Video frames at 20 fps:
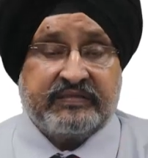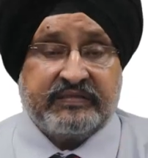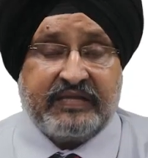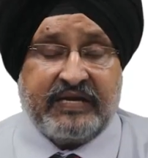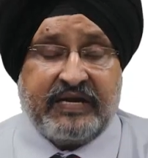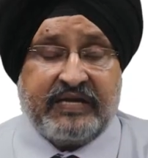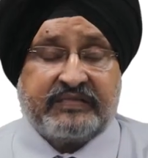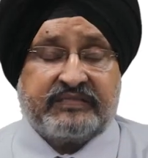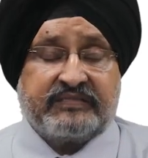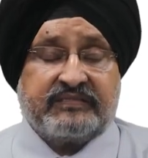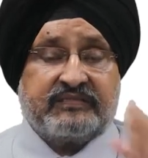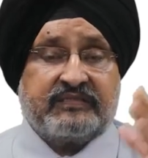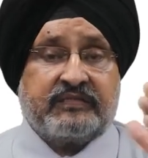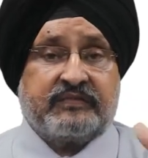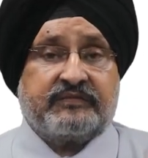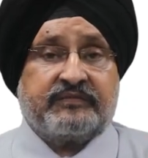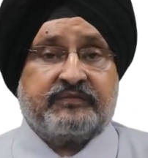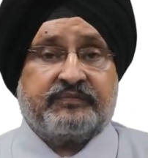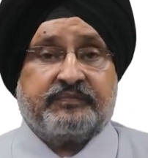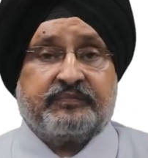that is
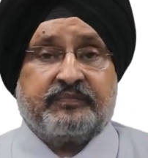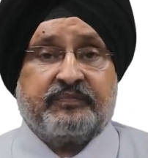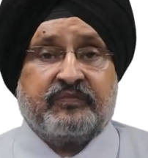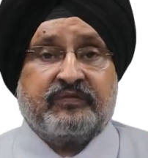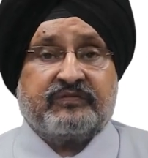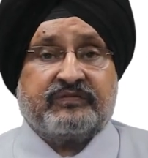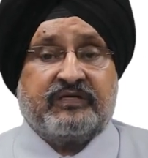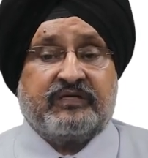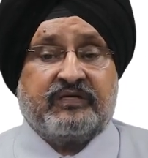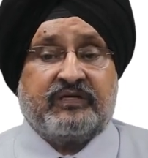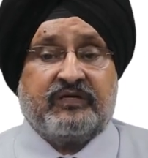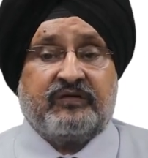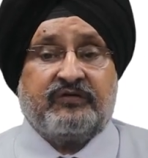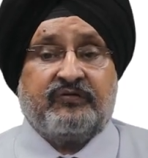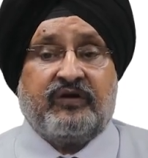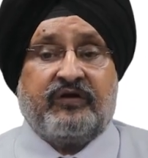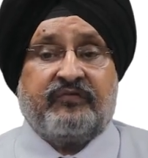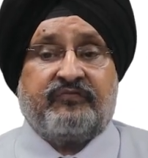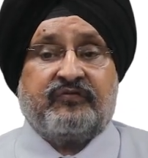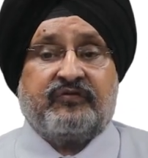the circle
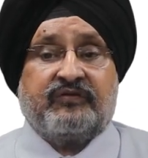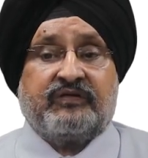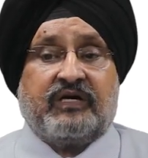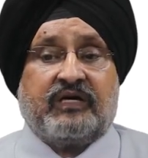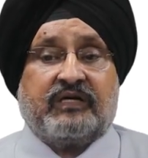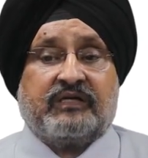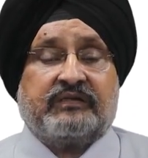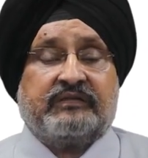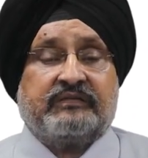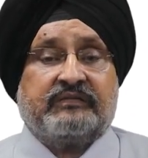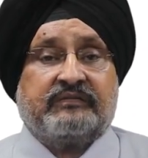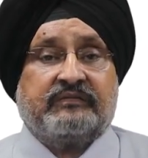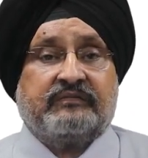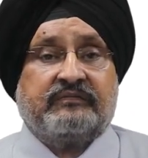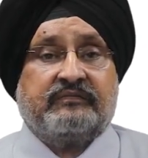you have to darken.